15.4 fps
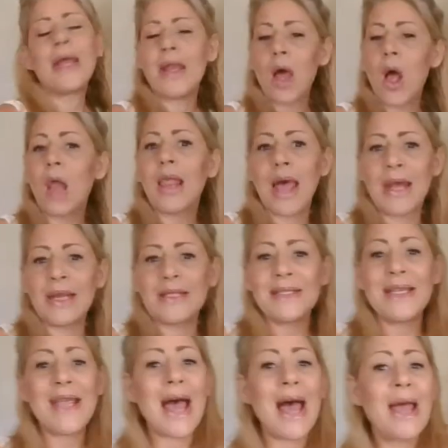in all
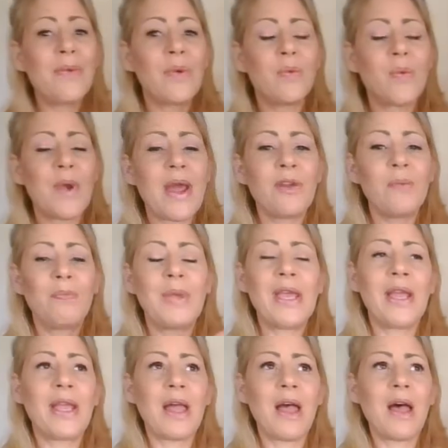honesty, I would rather
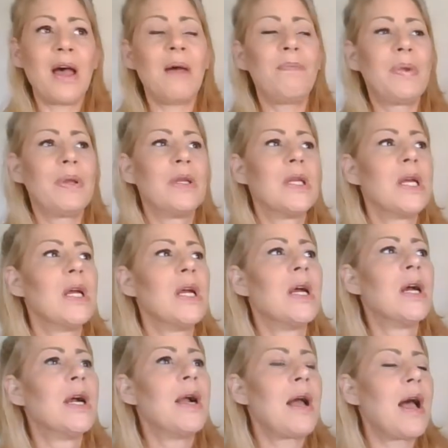pick up
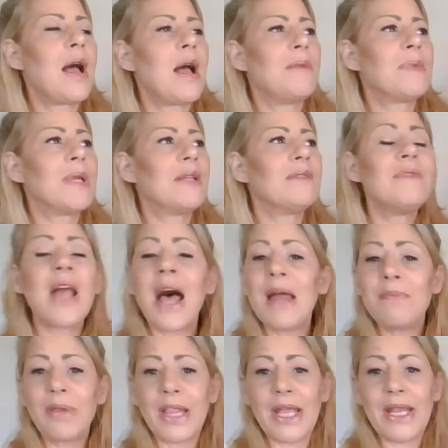um,
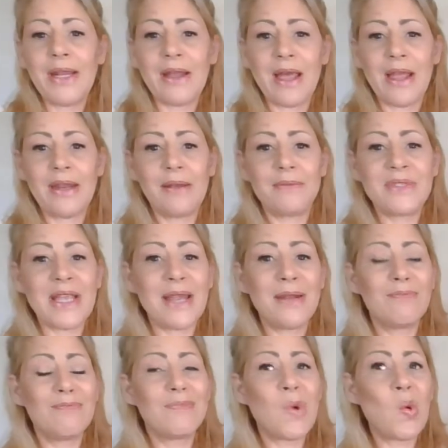non-plain items
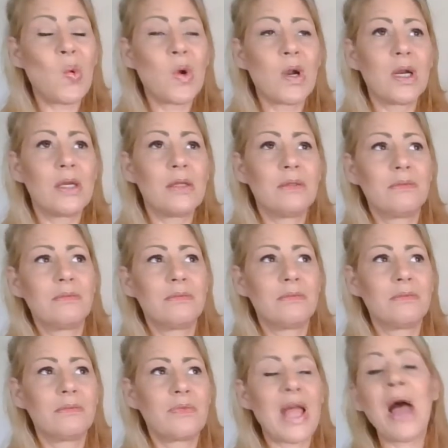and more
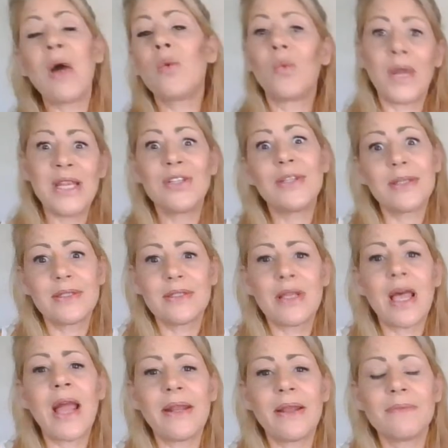outrageous
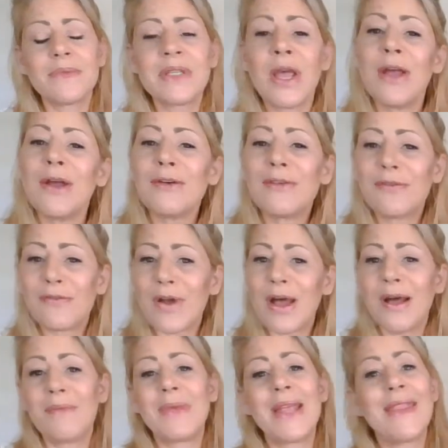items
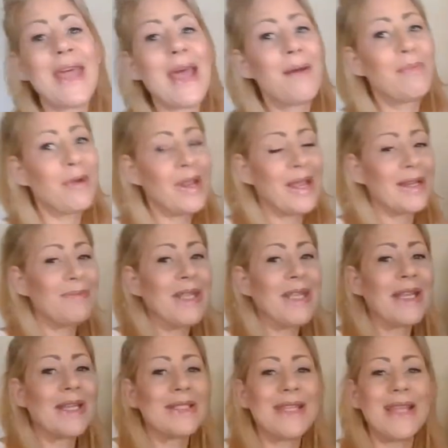from that brand
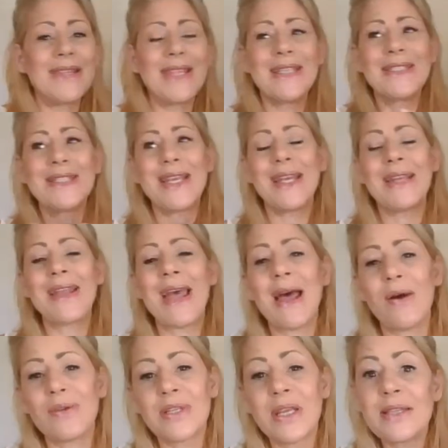because then they stand
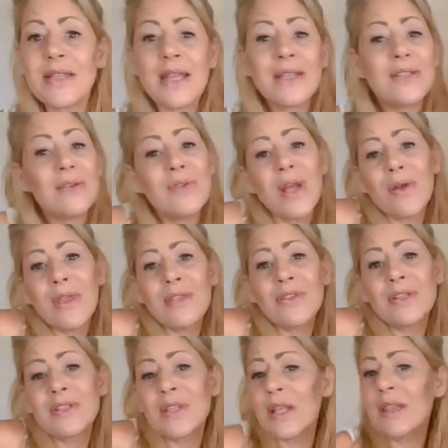out. Because I do know that
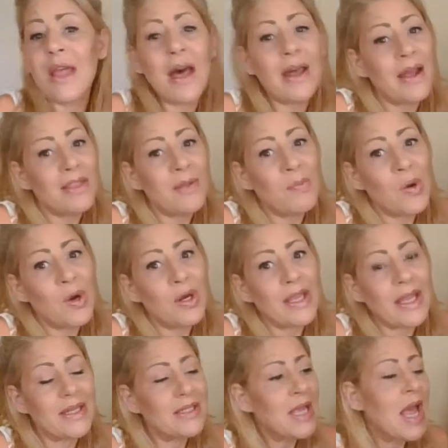there's a lot on the
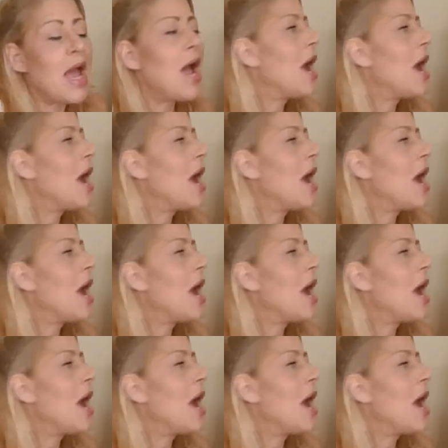market.